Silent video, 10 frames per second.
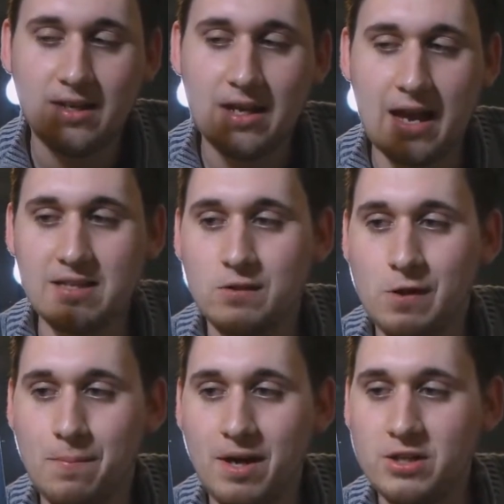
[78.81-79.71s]
Yeah, so
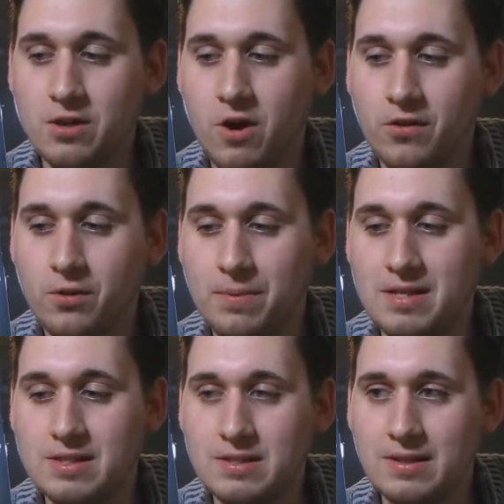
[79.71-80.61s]
you punch out all the little
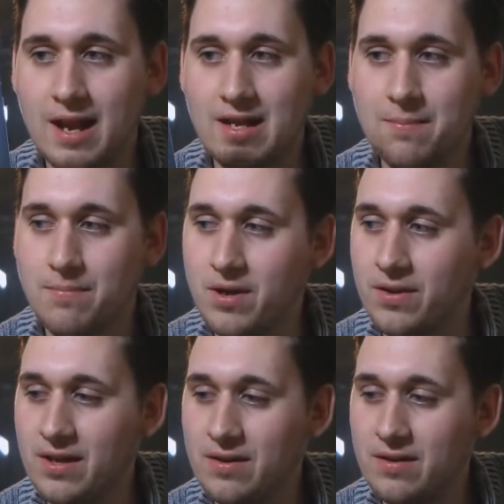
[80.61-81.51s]
pieces. You are
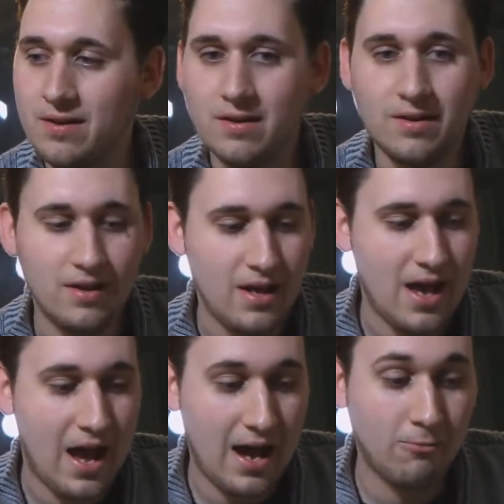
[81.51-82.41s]
not going to put that
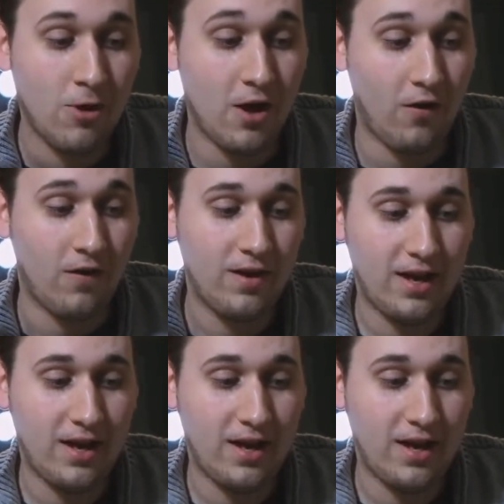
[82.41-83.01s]
together. I will.